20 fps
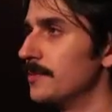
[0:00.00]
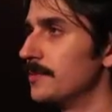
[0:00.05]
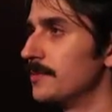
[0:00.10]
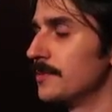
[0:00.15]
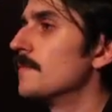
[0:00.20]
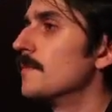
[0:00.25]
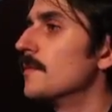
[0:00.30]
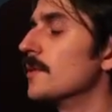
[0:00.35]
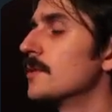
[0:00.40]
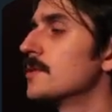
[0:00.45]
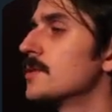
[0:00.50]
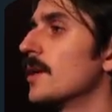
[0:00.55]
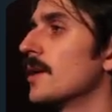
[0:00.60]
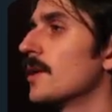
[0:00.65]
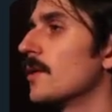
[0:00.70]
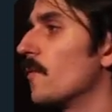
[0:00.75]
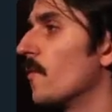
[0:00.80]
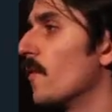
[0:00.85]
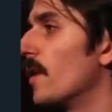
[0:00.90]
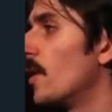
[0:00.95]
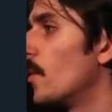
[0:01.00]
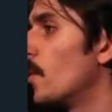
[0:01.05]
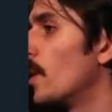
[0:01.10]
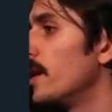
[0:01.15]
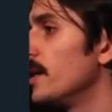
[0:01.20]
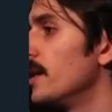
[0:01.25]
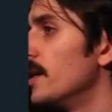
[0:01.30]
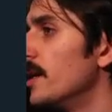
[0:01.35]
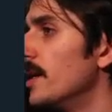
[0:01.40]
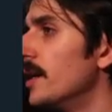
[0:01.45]
Looks like Railway
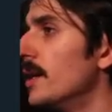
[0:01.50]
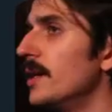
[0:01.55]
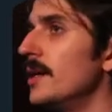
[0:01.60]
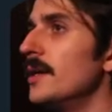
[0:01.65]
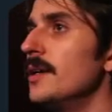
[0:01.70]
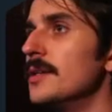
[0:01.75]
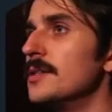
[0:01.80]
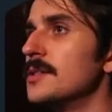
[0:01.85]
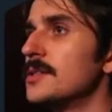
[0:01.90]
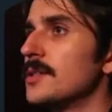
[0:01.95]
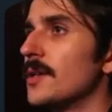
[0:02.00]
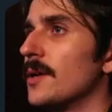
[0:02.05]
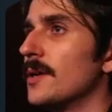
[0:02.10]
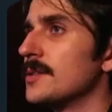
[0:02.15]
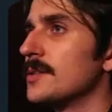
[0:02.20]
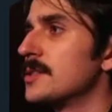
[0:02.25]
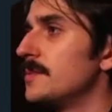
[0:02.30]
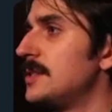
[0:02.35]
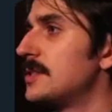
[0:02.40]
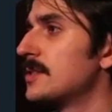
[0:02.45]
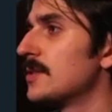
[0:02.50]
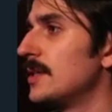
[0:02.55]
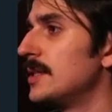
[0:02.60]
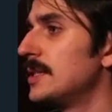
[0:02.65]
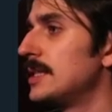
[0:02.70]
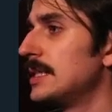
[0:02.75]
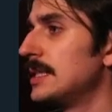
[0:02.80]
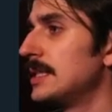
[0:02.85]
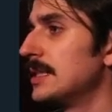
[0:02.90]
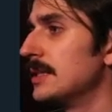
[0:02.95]
is starting to be signed
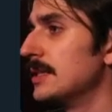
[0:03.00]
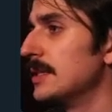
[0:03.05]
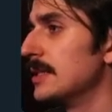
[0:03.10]
in.